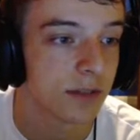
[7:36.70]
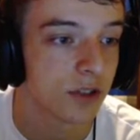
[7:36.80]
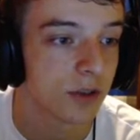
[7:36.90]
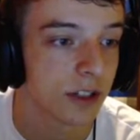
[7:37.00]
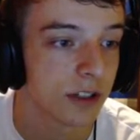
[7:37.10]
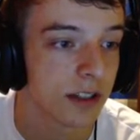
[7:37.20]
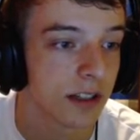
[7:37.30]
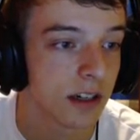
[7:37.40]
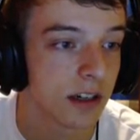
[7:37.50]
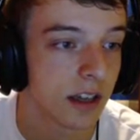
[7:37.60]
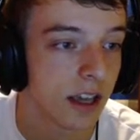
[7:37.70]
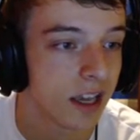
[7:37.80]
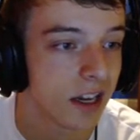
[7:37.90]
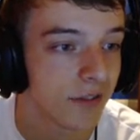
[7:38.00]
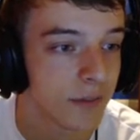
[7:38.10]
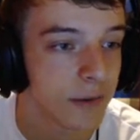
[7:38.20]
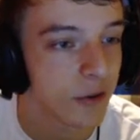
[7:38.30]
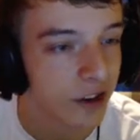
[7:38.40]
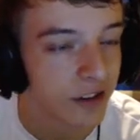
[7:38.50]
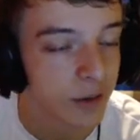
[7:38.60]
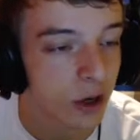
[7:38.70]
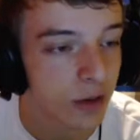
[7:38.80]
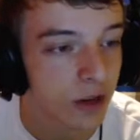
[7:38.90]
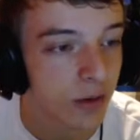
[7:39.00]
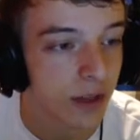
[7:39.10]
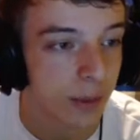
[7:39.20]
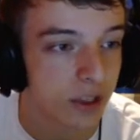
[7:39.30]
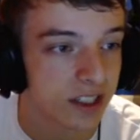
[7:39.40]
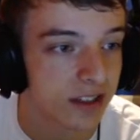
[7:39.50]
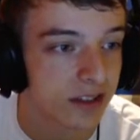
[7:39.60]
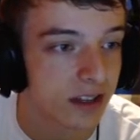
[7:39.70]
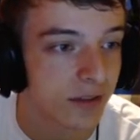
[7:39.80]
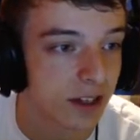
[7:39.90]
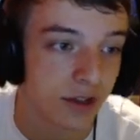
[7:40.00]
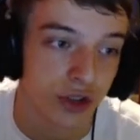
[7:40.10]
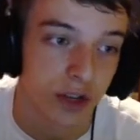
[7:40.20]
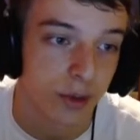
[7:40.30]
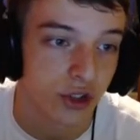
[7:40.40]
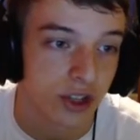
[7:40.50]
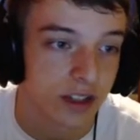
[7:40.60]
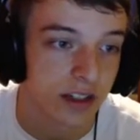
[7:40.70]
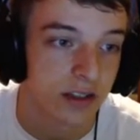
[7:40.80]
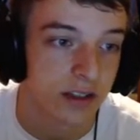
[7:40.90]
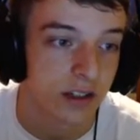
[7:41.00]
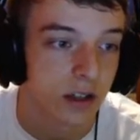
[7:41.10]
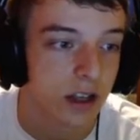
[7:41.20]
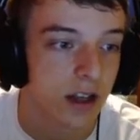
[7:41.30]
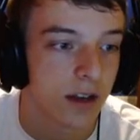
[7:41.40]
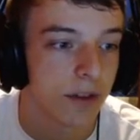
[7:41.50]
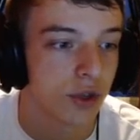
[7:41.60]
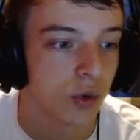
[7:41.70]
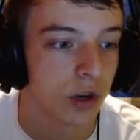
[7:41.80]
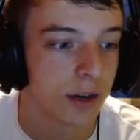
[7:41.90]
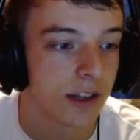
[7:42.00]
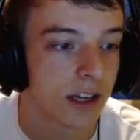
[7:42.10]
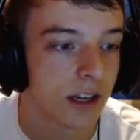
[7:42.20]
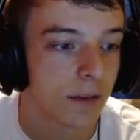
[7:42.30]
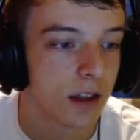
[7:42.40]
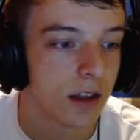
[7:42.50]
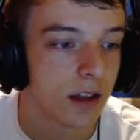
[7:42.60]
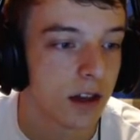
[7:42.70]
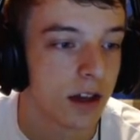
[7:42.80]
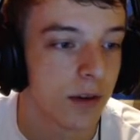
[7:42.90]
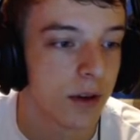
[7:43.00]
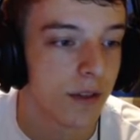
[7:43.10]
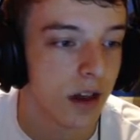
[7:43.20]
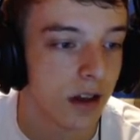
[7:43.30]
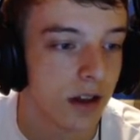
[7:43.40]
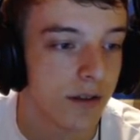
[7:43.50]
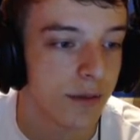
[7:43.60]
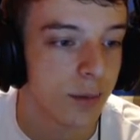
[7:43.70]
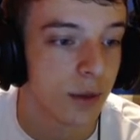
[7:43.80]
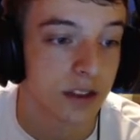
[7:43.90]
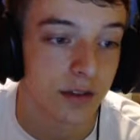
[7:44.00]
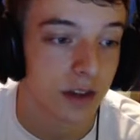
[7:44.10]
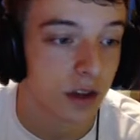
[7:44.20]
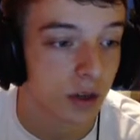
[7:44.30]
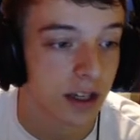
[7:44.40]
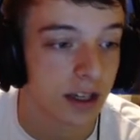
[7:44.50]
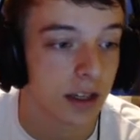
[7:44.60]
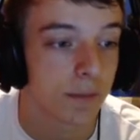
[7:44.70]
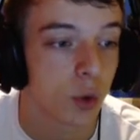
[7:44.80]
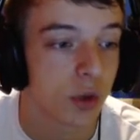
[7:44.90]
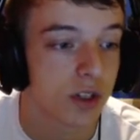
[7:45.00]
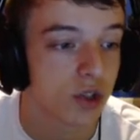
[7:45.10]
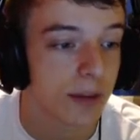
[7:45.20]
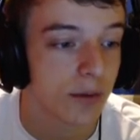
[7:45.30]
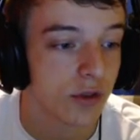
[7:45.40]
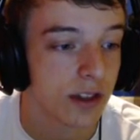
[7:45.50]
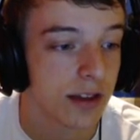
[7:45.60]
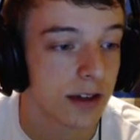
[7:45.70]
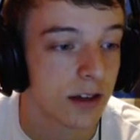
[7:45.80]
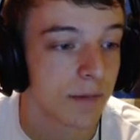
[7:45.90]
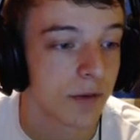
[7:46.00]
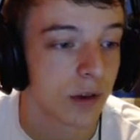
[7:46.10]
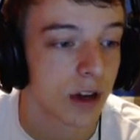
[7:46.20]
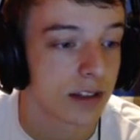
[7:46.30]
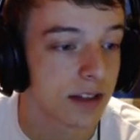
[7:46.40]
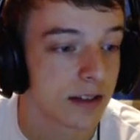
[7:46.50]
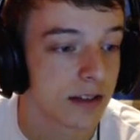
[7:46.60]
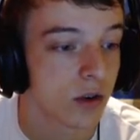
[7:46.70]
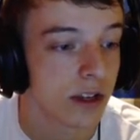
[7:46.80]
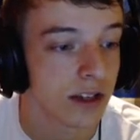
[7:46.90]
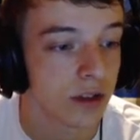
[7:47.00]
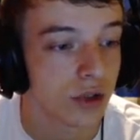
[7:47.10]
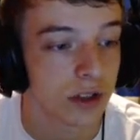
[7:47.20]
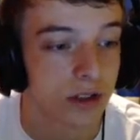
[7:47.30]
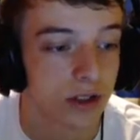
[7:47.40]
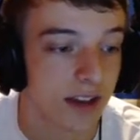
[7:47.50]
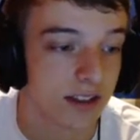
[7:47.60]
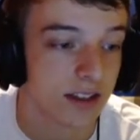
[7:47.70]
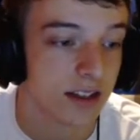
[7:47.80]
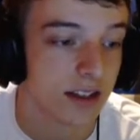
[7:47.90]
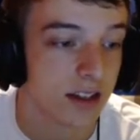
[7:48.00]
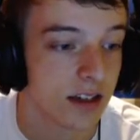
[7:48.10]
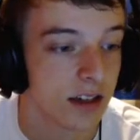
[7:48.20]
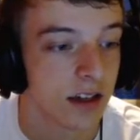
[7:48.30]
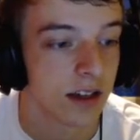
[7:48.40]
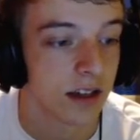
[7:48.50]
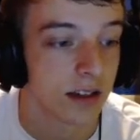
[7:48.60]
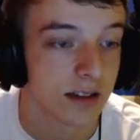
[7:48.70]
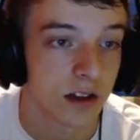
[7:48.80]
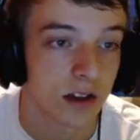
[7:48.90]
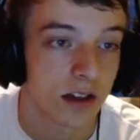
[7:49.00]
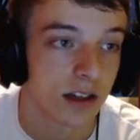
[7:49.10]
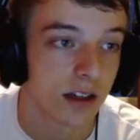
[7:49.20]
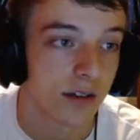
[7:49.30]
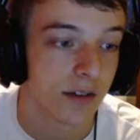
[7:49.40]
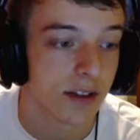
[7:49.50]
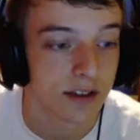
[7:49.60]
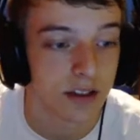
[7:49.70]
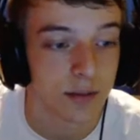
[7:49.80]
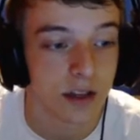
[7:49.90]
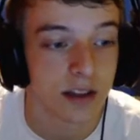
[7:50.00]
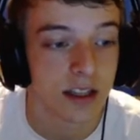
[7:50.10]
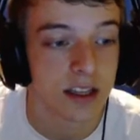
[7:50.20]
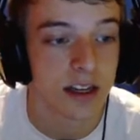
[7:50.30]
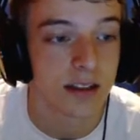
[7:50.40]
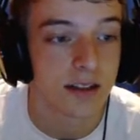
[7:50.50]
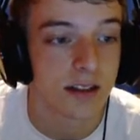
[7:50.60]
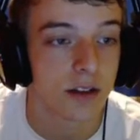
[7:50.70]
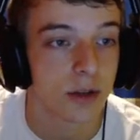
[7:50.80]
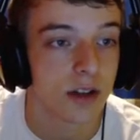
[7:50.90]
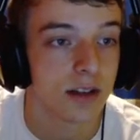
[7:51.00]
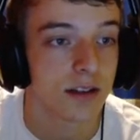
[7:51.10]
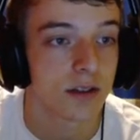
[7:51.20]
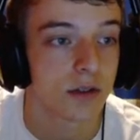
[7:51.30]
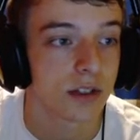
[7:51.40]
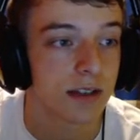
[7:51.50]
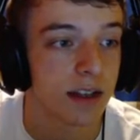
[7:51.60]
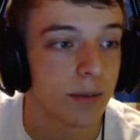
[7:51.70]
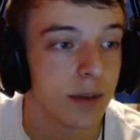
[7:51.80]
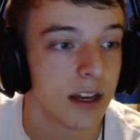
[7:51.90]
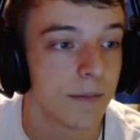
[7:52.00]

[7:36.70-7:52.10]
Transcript: right there. And if I'm ever afraid of a Pokemon with like Protect and stuff, it gives Drain Punch right there, so I'm not too worried about that. We have Knockoff plus even Low Kick, Poison Jabs right there, Rock Slide, Stone Edge, SD. It gets Taunt. It could be a lead against other mons, so Taunt's not bad.